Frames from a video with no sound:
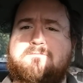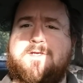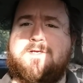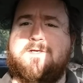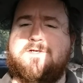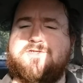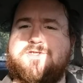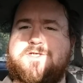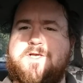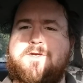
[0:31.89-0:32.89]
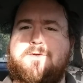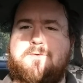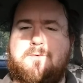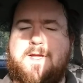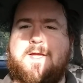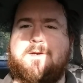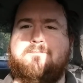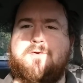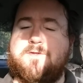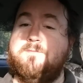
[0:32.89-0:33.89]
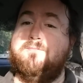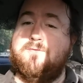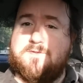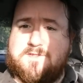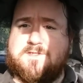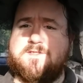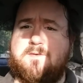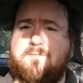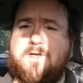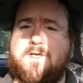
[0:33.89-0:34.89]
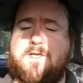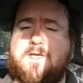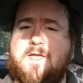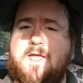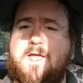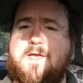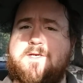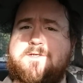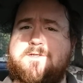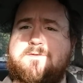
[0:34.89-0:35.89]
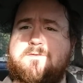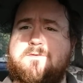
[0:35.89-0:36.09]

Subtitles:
because she knew how to put the boots to somebody and